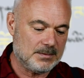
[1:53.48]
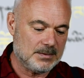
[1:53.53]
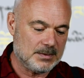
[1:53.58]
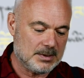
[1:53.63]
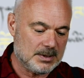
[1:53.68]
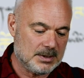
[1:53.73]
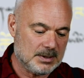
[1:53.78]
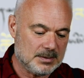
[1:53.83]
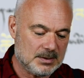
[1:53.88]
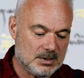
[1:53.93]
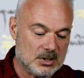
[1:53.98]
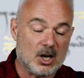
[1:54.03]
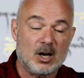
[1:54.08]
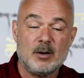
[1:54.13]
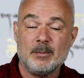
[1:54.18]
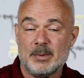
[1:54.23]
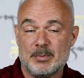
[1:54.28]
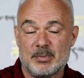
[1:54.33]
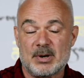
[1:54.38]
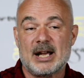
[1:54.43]
the
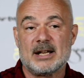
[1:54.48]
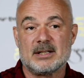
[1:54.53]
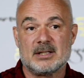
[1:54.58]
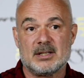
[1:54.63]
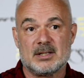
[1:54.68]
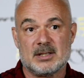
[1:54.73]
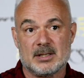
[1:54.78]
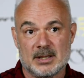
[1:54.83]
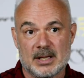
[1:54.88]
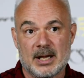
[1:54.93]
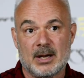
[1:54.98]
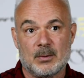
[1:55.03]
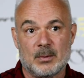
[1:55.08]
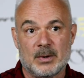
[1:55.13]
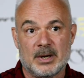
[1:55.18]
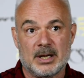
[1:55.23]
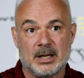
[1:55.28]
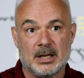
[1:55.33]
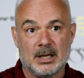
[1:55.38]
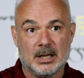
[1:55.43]
Dharma practice in that
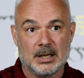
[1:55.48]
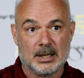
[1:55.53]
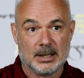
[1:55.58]
way,